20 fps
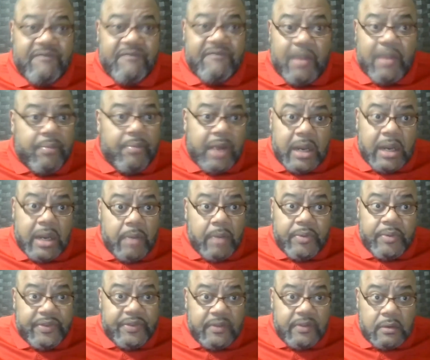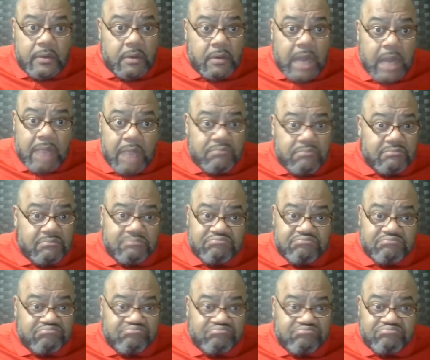I break up with you,
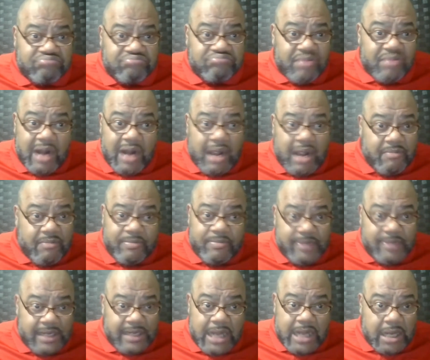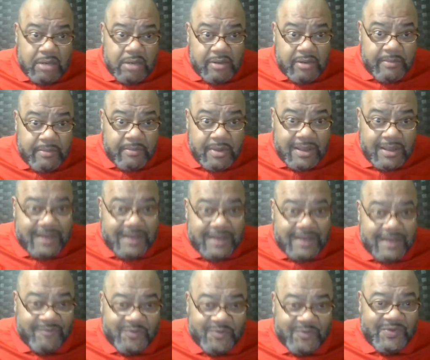I'm probably not going back.
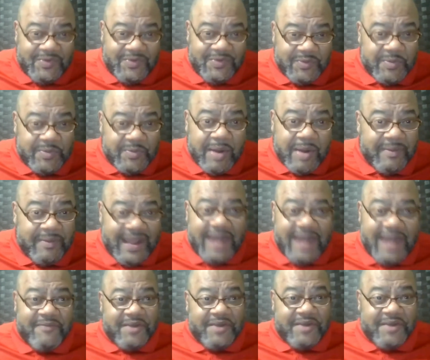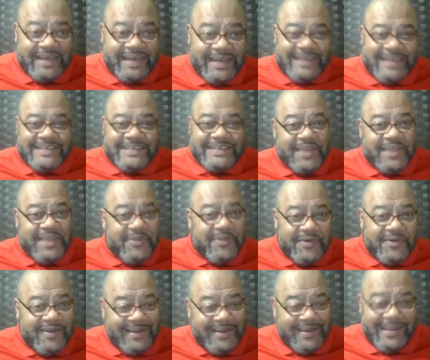We're probably not ever going to get
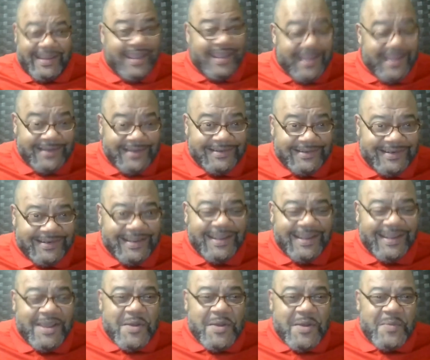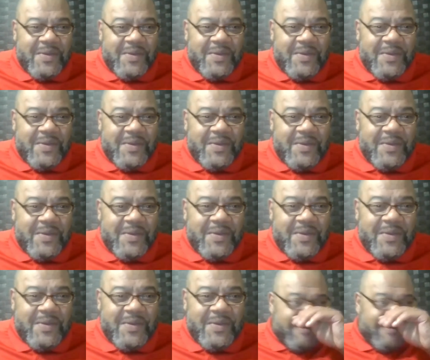together again. But
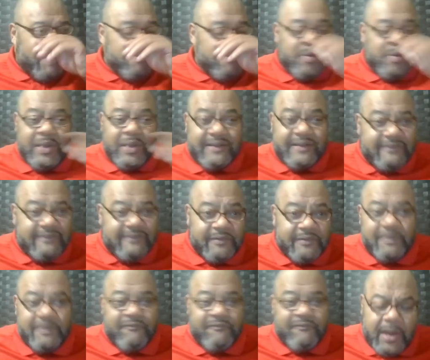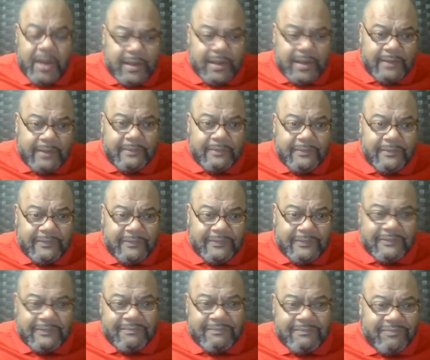I mean, we could still be friends,
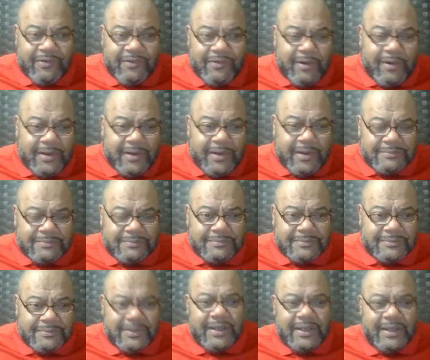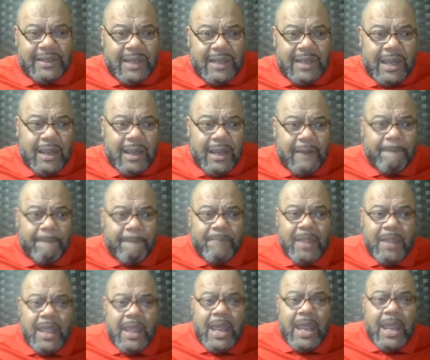sort of. But
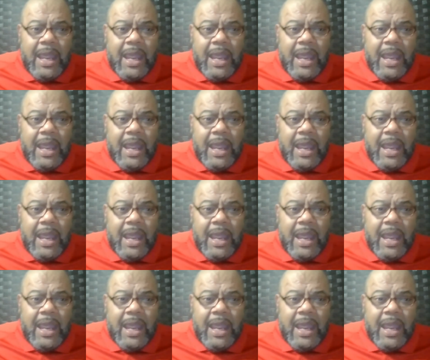I